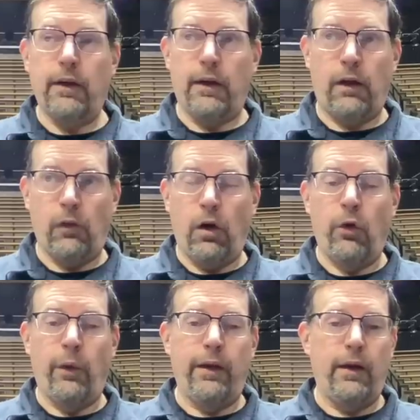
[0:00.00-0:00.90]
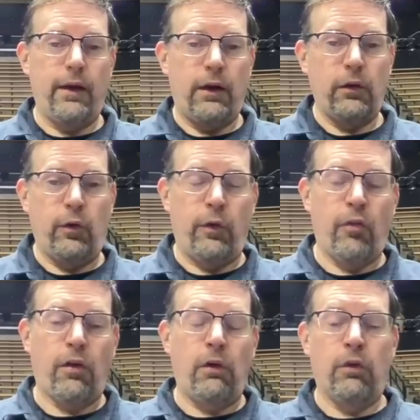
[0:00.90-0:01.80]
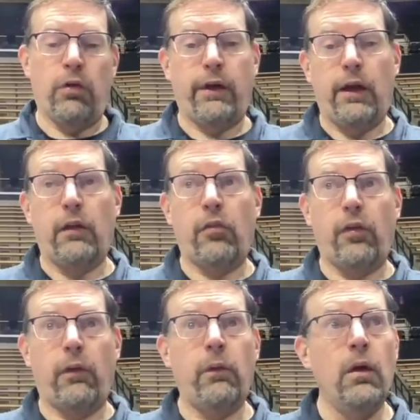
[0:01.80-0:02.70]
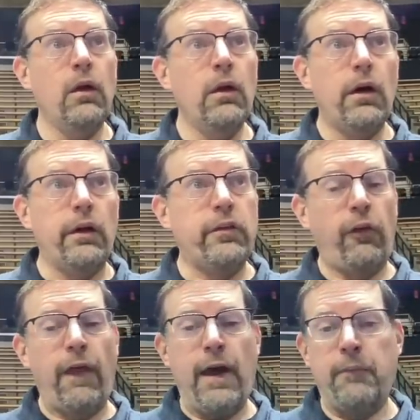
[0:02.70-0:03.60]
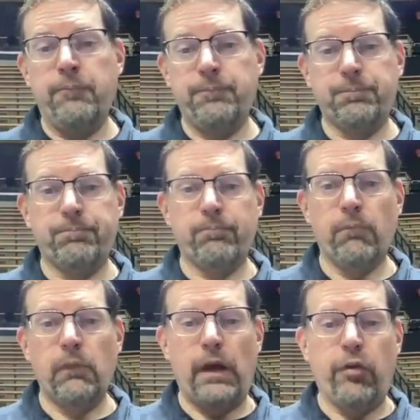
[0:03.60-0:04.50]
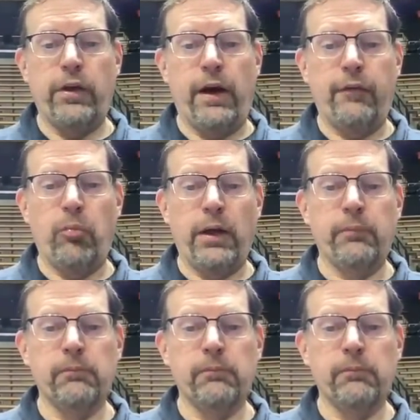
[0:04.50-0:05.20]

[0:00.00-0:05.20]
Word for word: And I'll go to it and I'll do this all over again. So until then, have a good night, everybody.